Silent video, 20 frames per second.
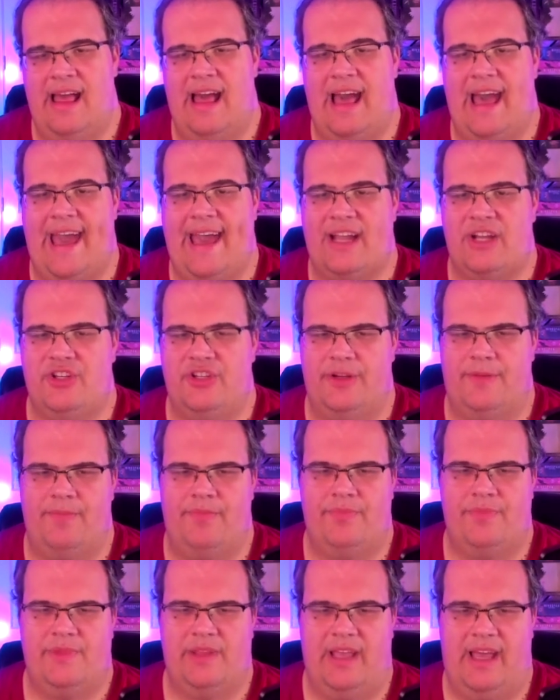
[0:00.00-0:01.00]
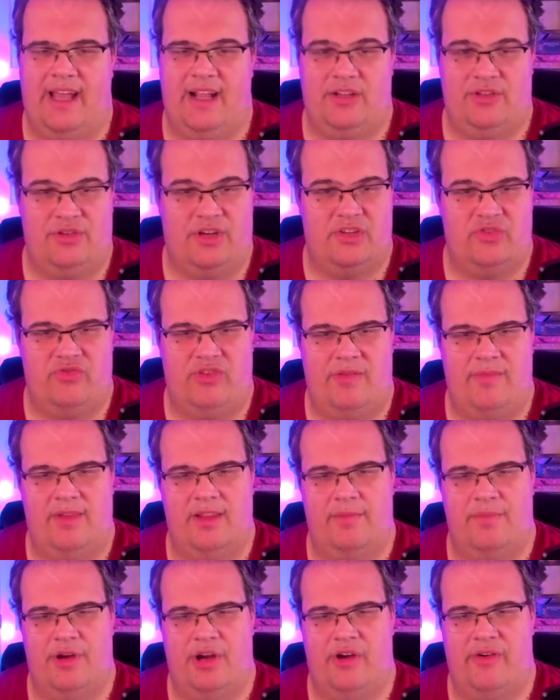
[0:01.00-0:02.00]
Action, exhaust Remy
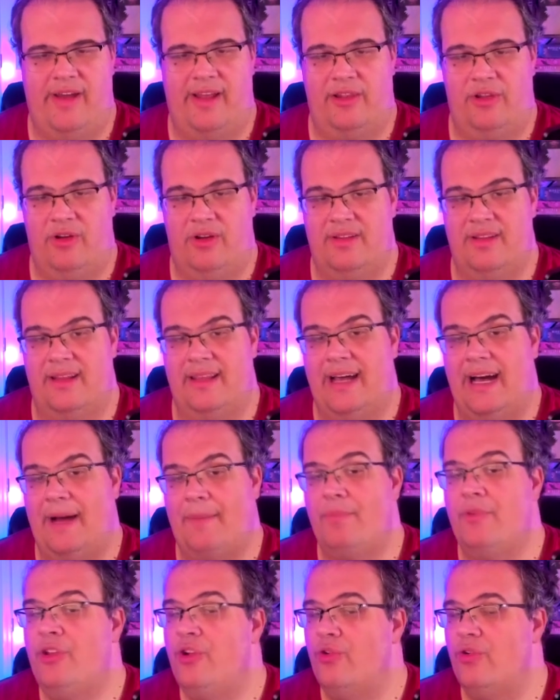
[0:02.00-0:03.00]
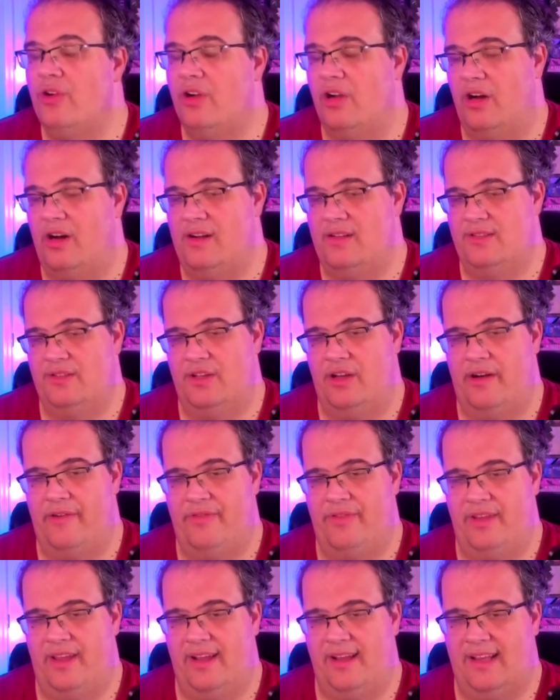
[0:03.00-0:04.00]
LeBeau and look at the top 2 cards of
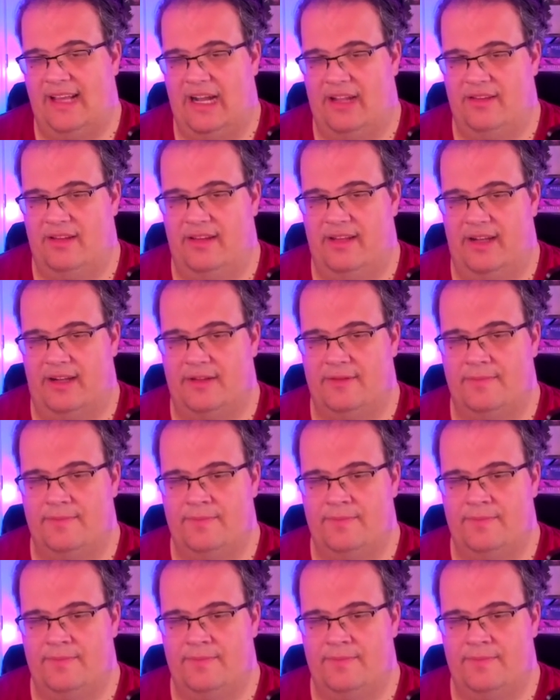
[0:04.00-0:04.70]
the encounter deck.